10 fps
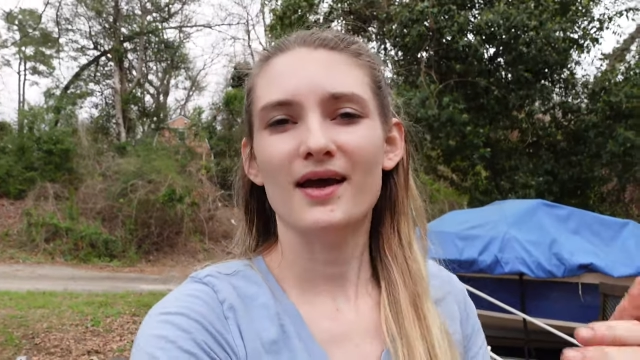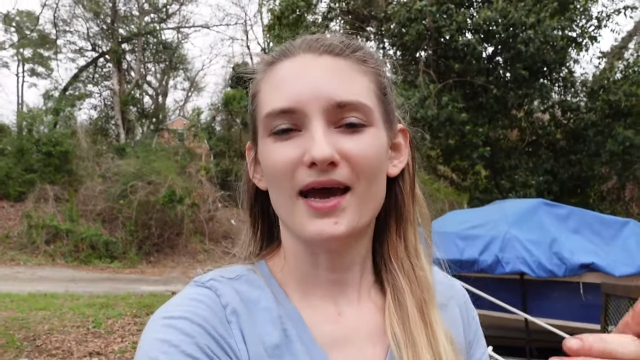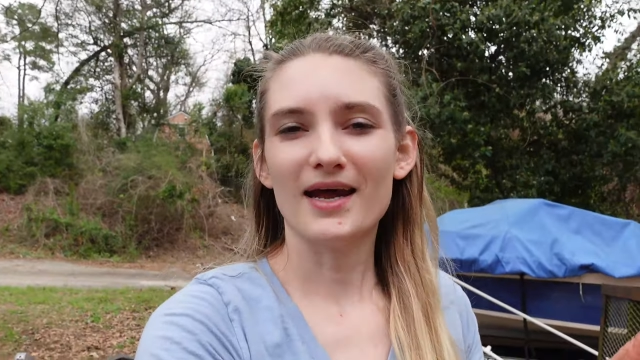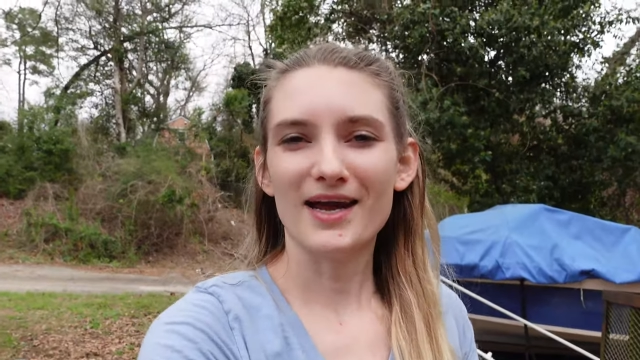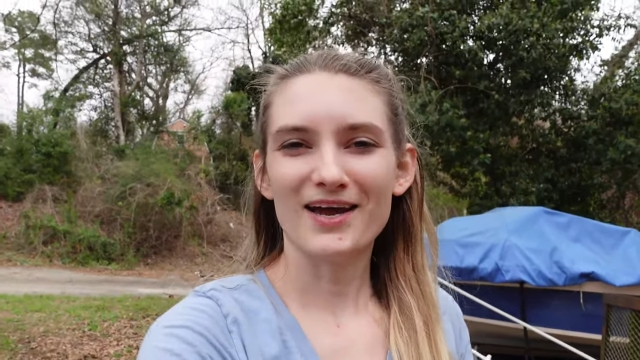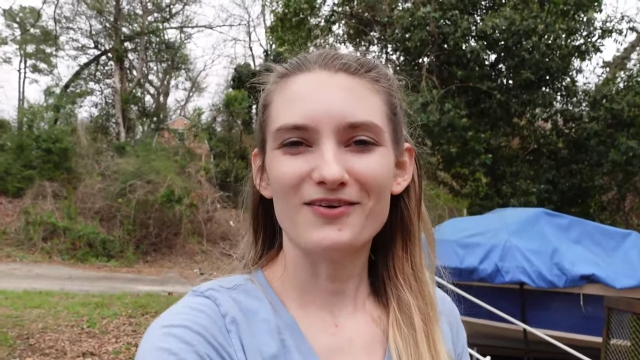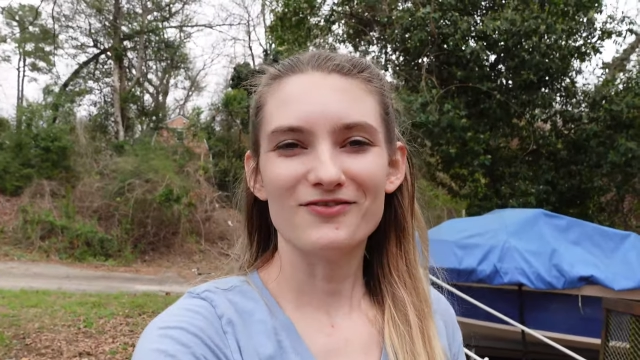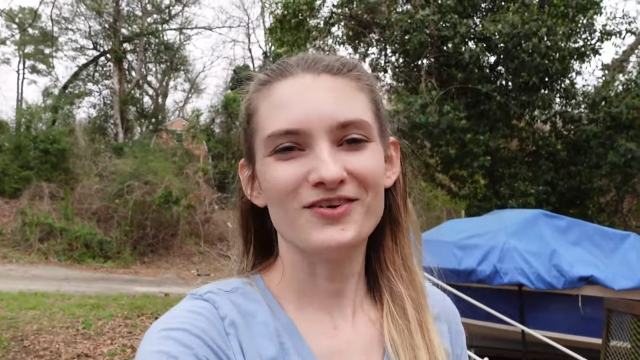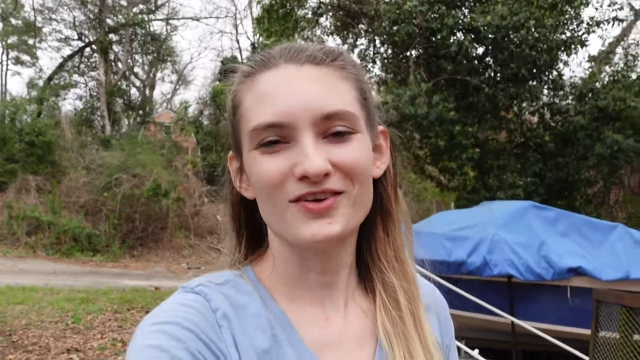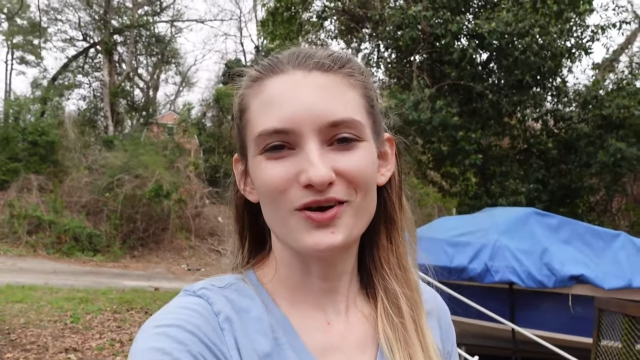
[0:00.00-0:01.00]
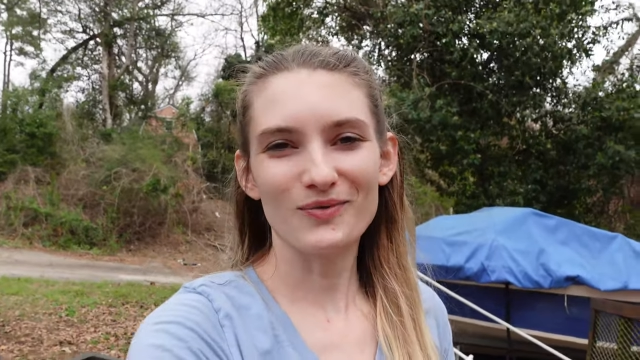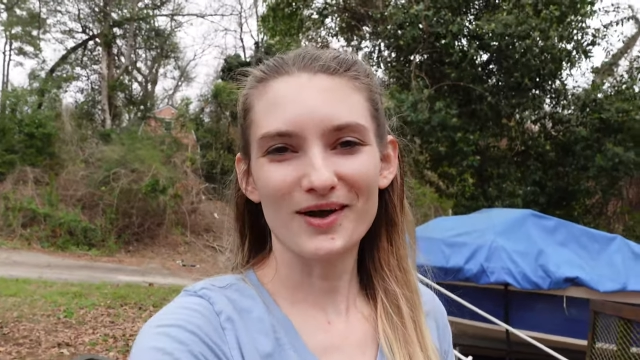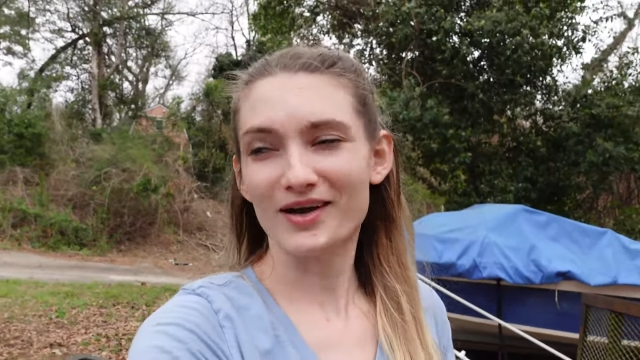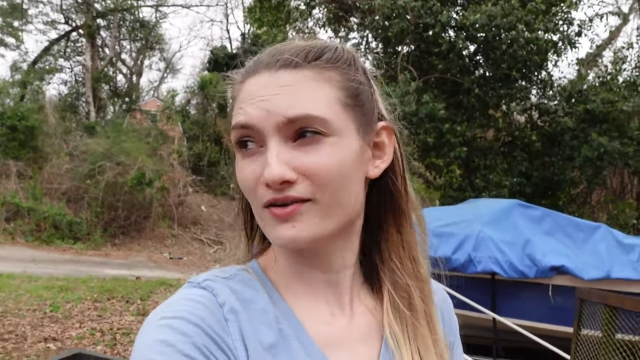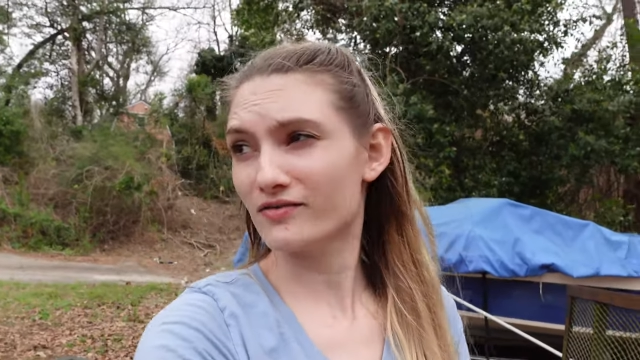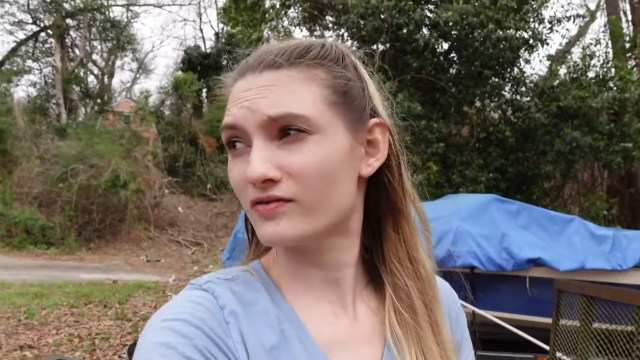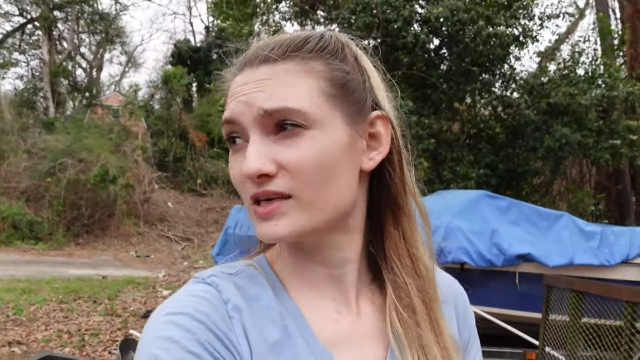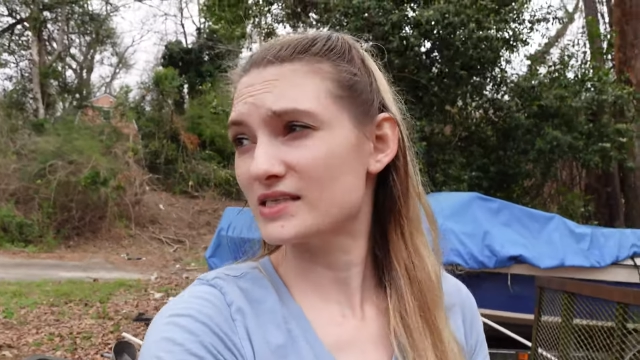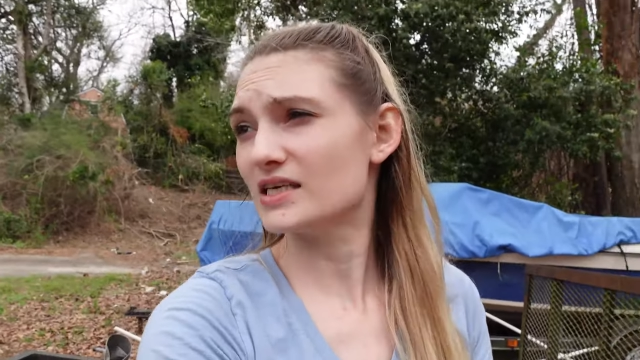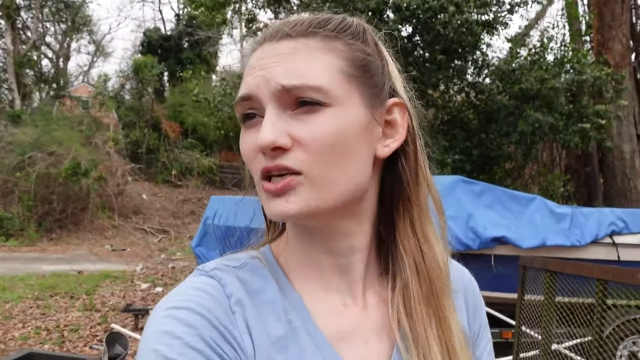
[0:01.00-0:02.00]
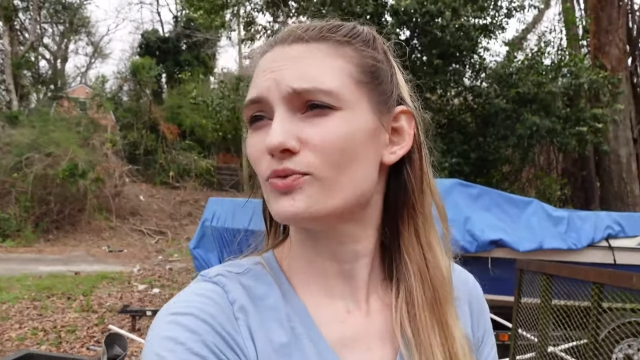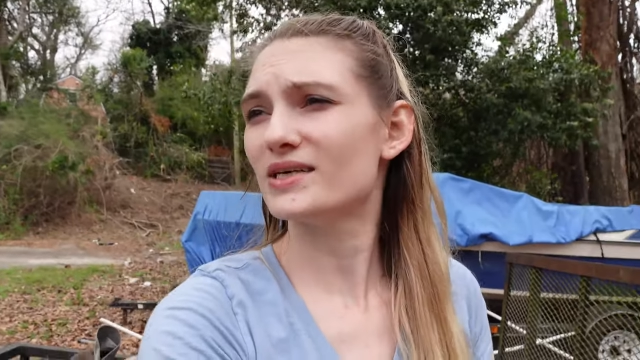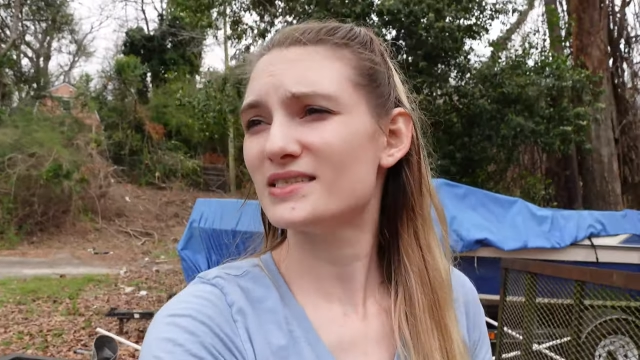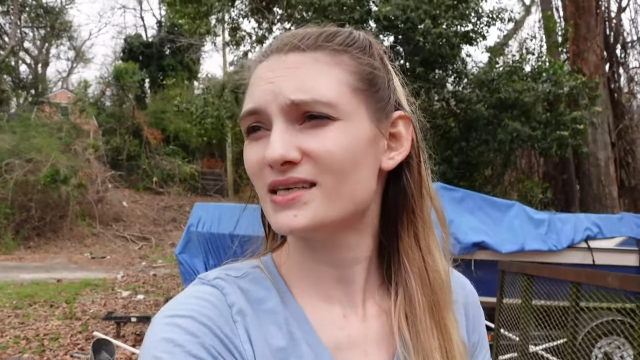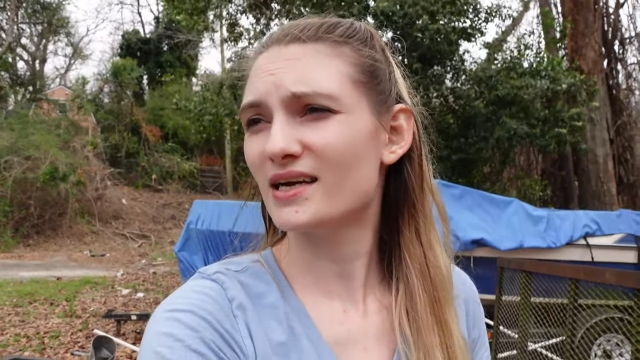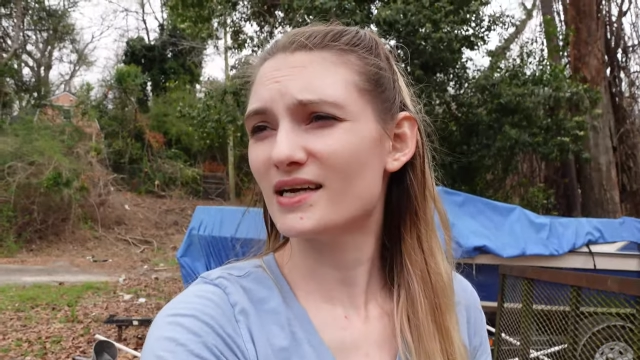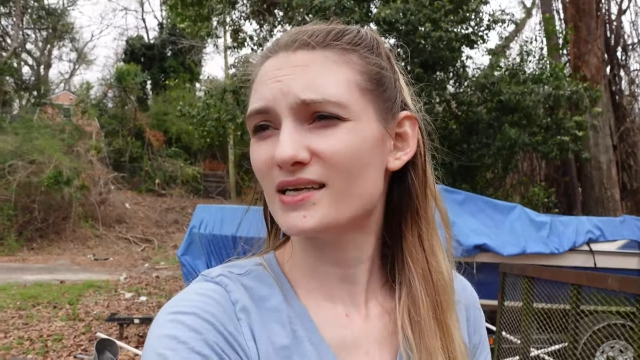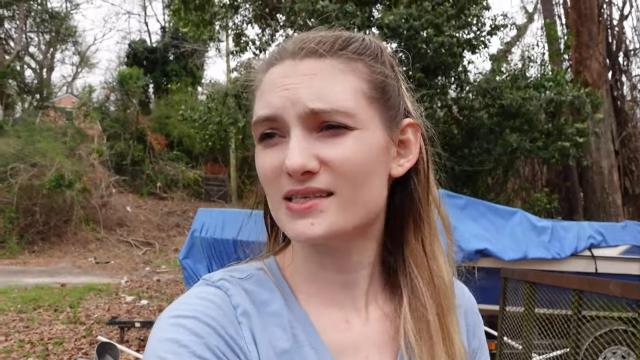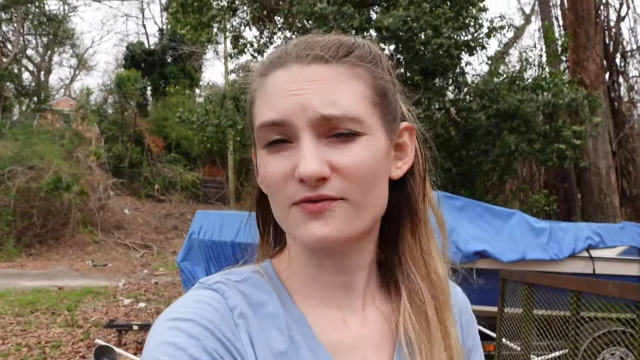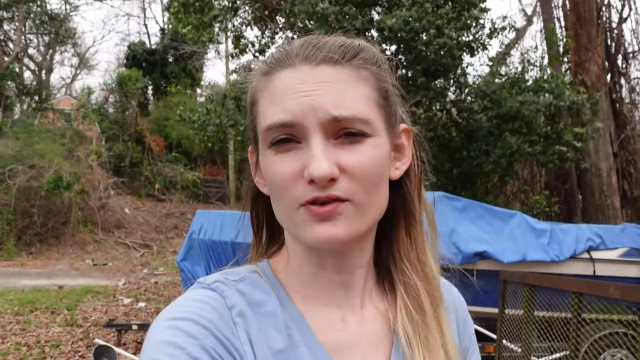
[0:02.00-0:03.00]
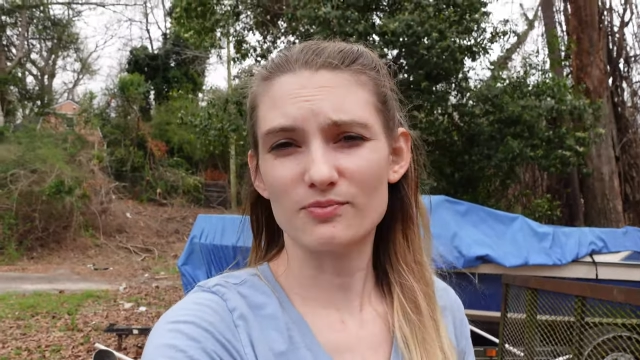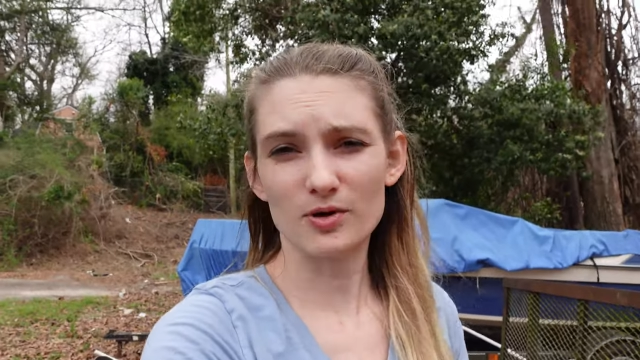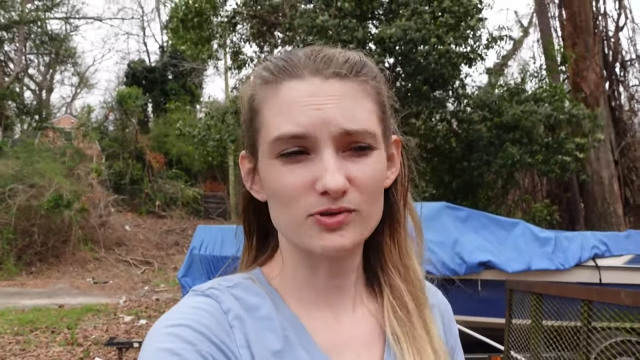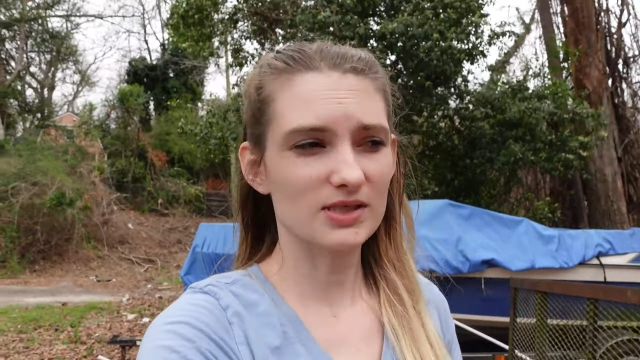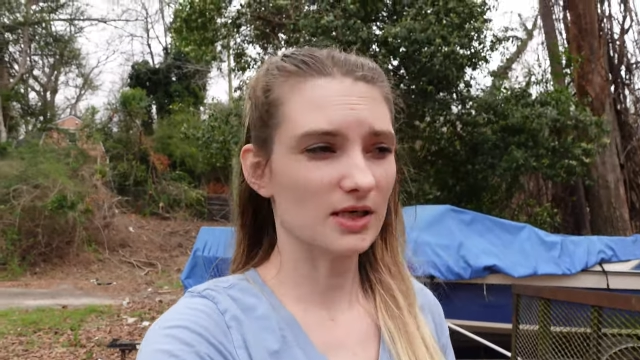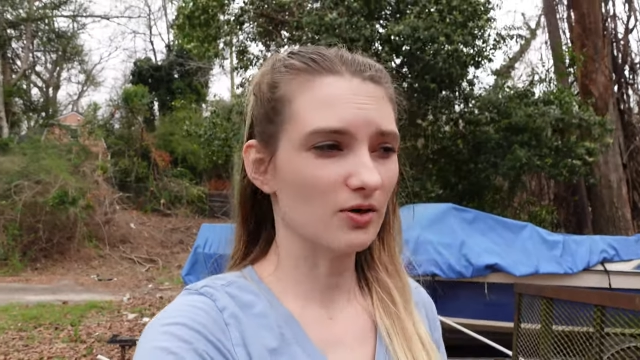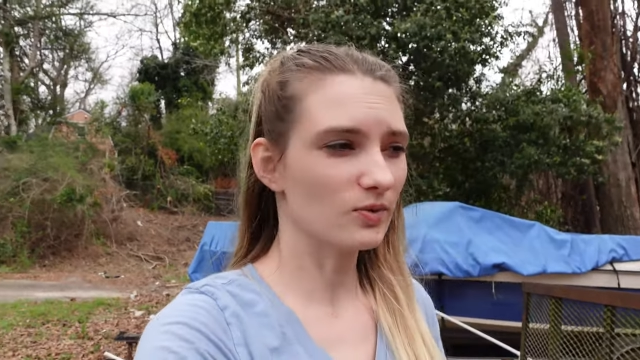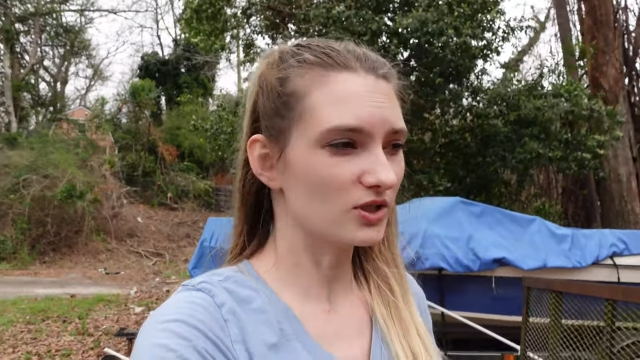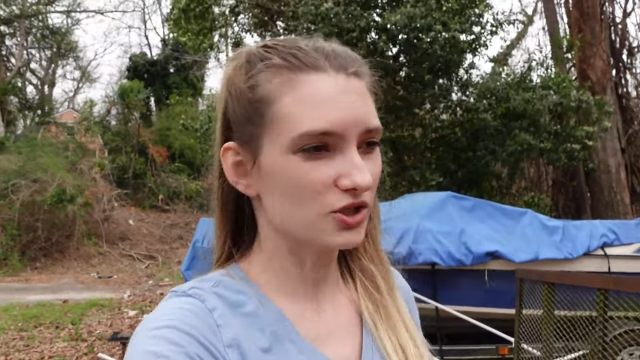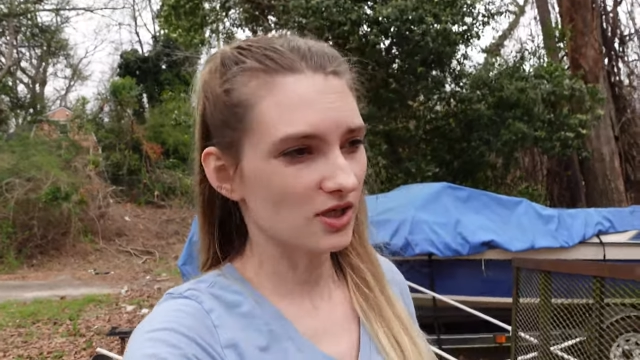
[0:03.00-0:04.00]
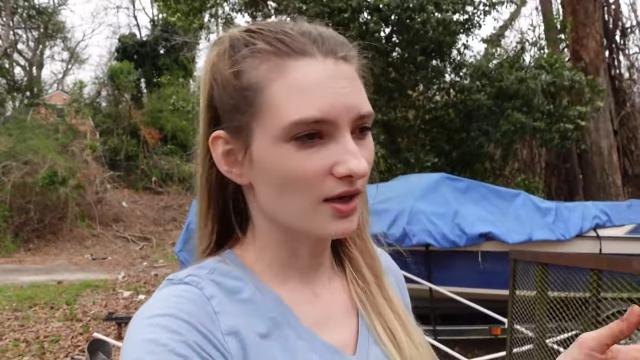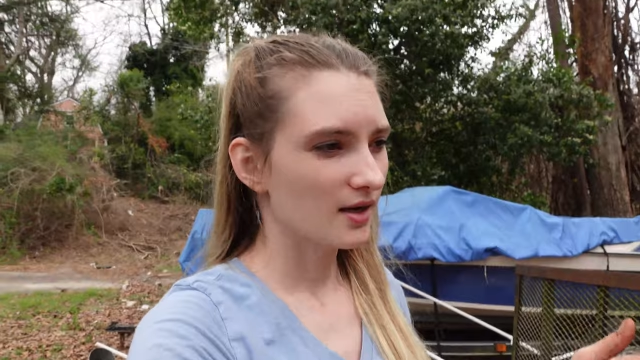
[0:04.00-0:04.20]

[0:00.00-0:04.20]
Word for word: and I have no way of continuing digging except for the post digger, which